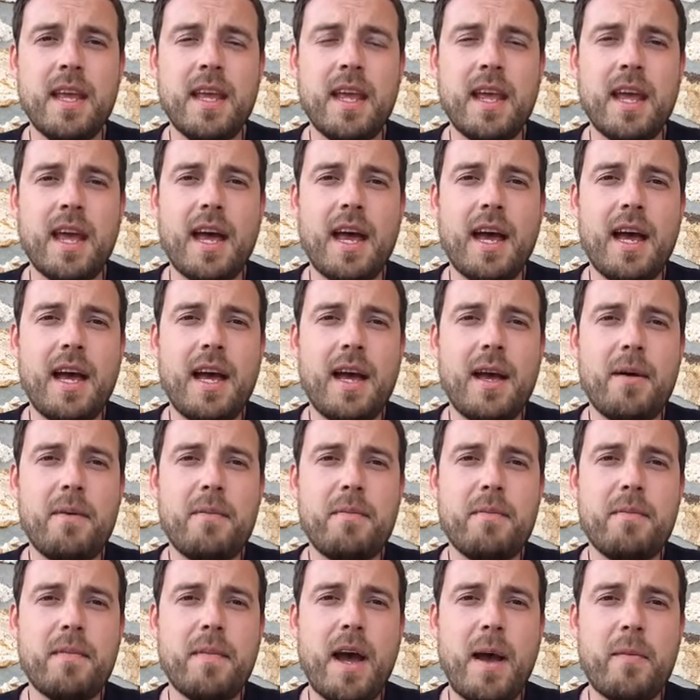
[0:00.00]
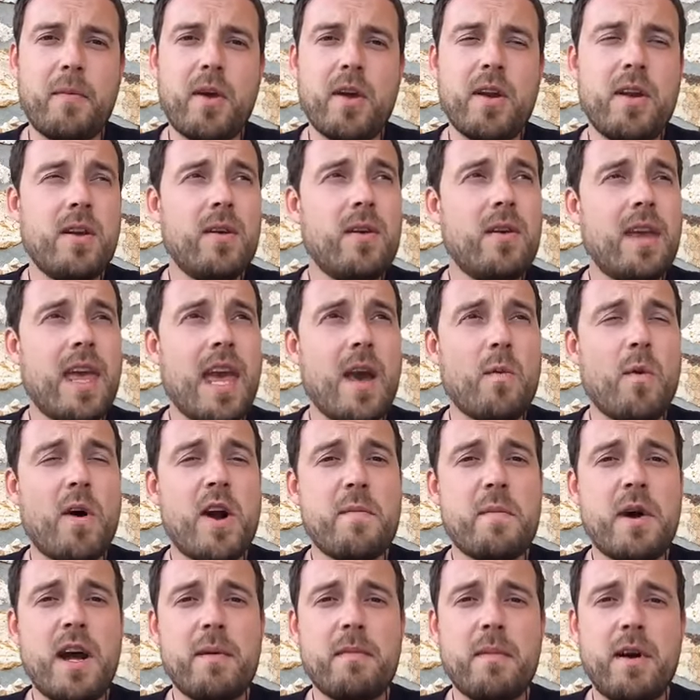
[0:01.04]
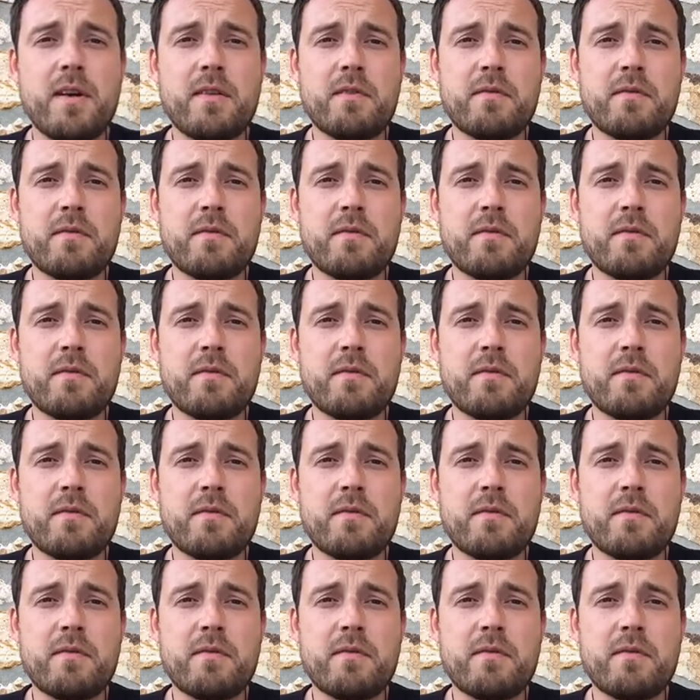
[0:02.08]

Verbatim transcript: Um, I'm going to get one of my monk